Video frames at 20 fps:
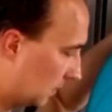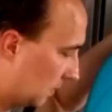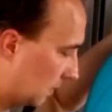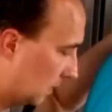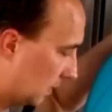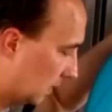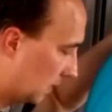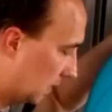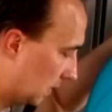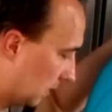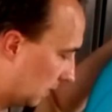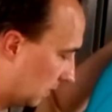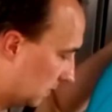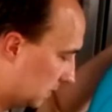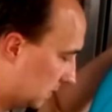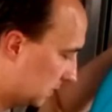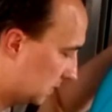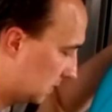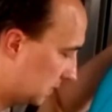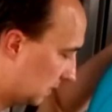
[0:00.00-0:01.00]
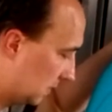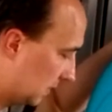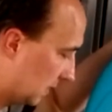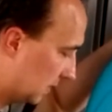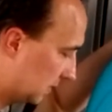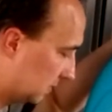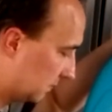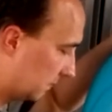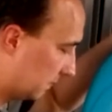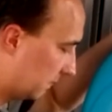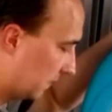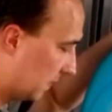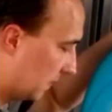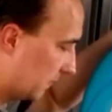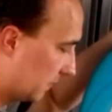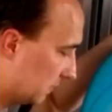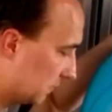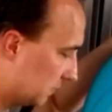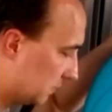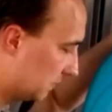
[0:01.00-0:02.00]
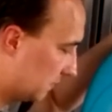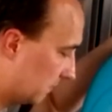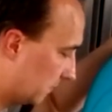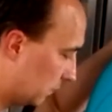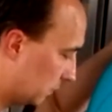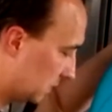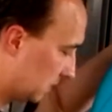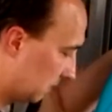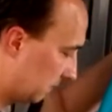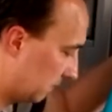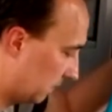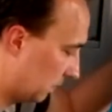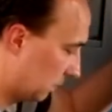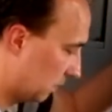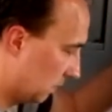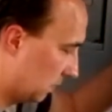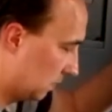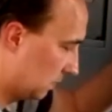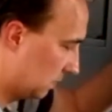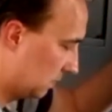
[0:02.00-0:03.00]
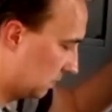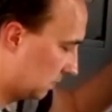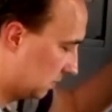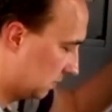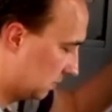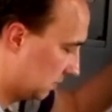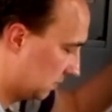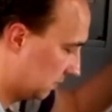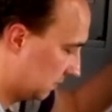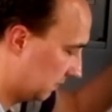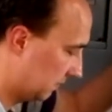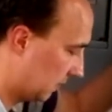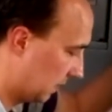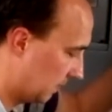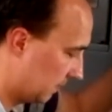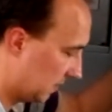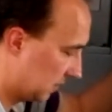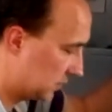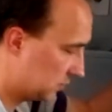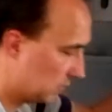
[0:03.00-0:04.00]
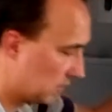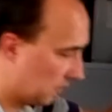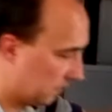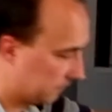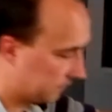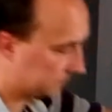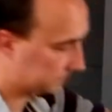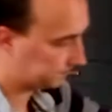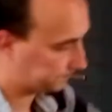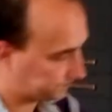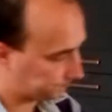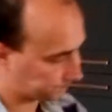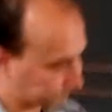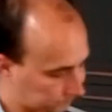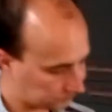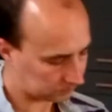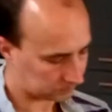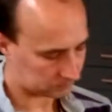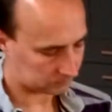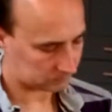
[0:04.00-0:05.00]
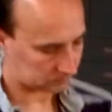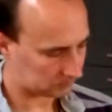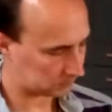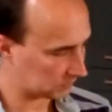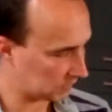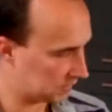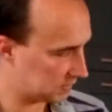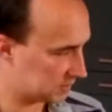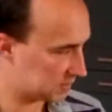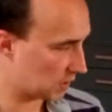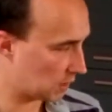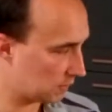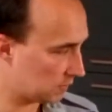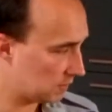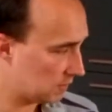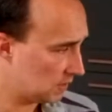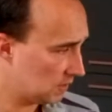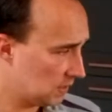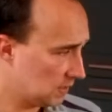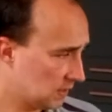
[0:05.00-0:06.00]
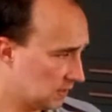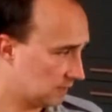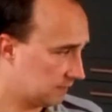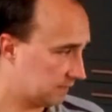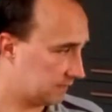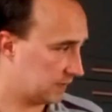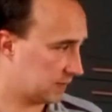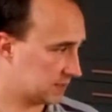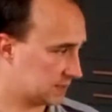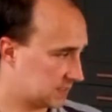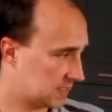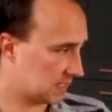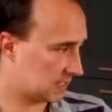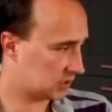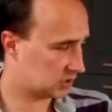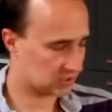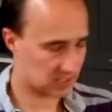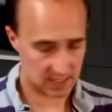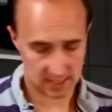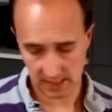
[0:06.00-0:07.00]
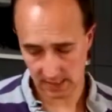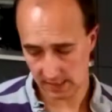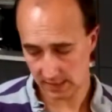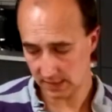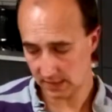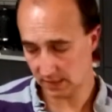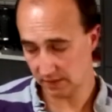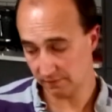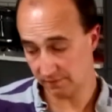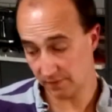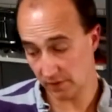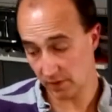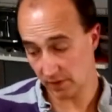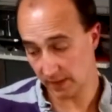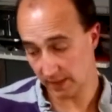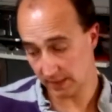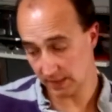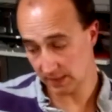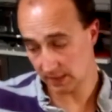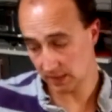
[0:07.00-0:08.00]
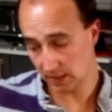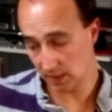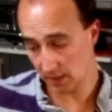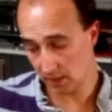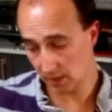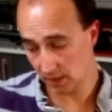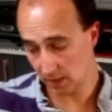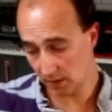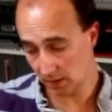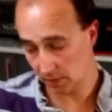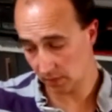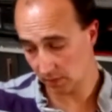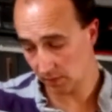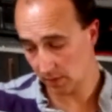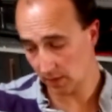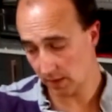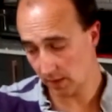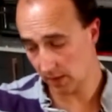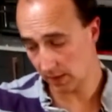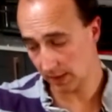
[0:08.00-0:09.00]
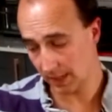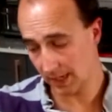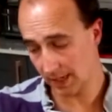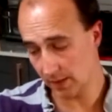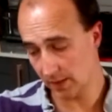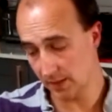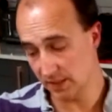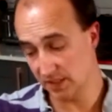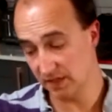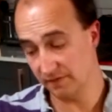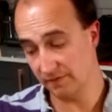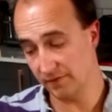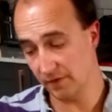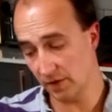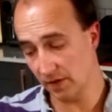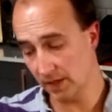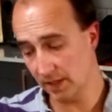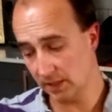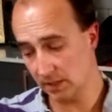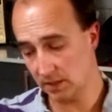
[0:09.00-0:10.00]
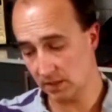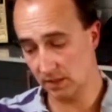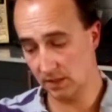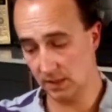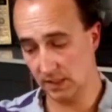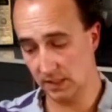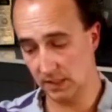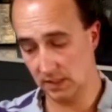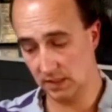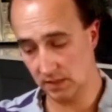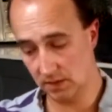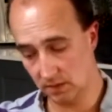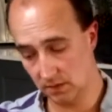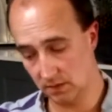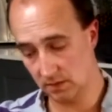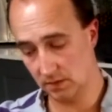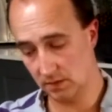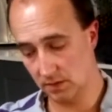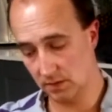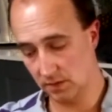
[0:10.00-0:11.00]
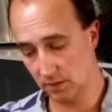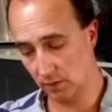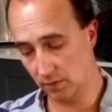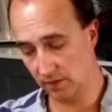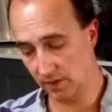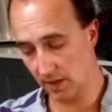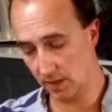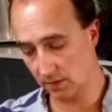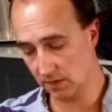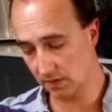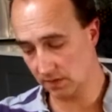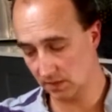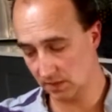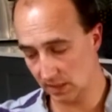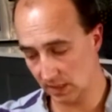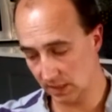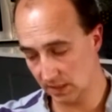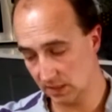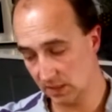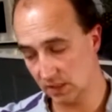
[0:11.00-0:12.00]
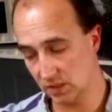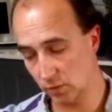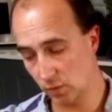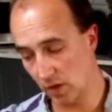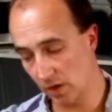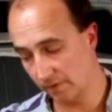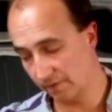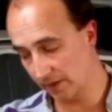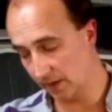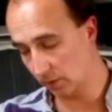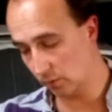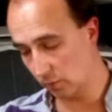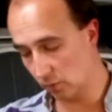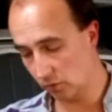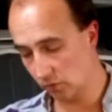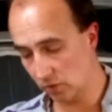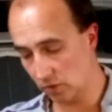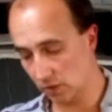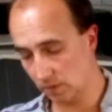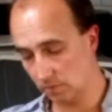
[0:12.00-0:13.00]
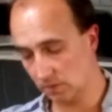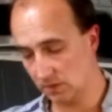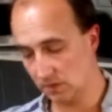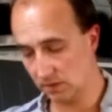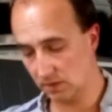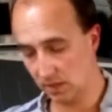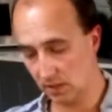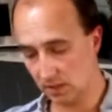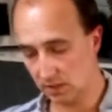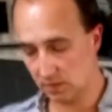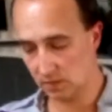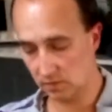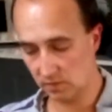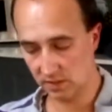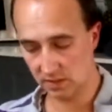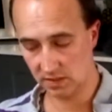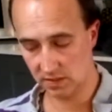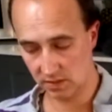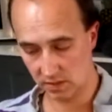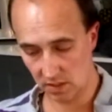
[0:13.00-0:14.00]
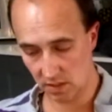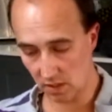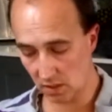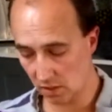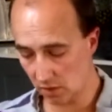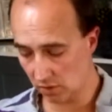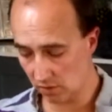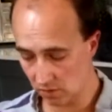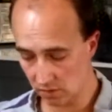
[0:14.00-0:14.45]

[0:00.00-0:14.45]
There you go, 2,544 divided by 12. So first stage then is divide. So can I divide these 2,000s into 12 equal groups? And the answer is no.